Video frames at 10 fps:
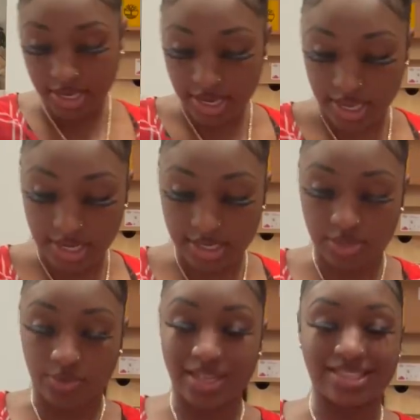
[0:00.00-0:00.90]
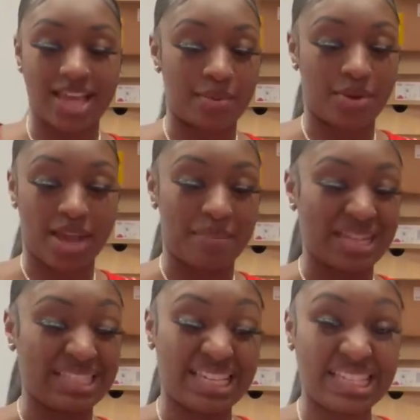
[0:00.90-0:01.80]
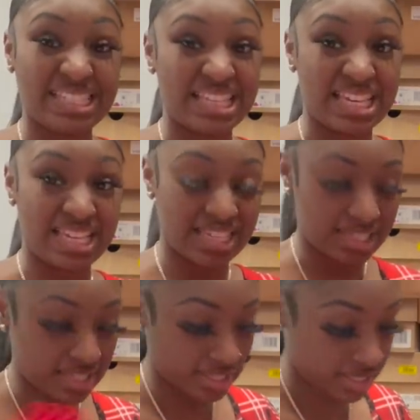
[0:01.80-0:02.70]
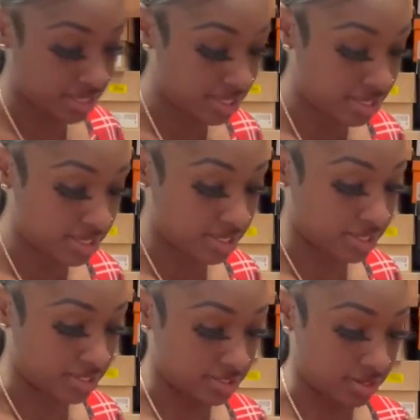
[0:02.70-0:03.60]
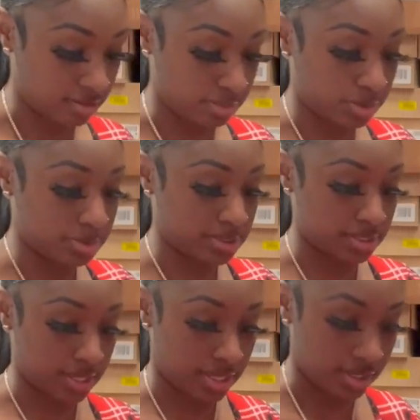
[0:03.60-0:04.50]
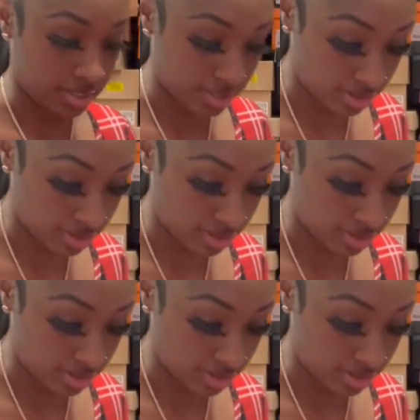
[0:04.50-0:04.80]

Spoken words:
And then this red top going to have my TPC. Because you know the boobs is there.